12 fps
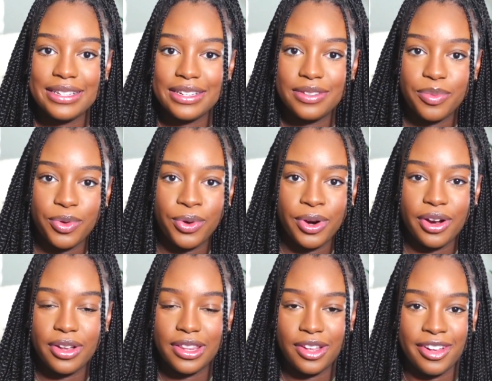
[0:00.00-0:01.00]
is more
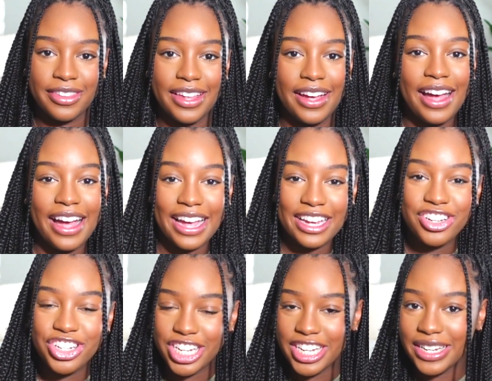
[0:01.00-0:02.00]
along the
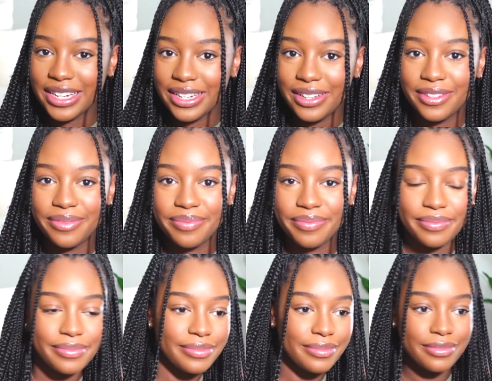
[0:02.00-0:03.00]
hygiene
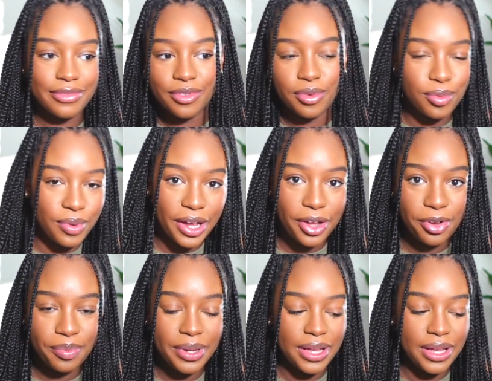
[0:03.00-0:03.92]
realm.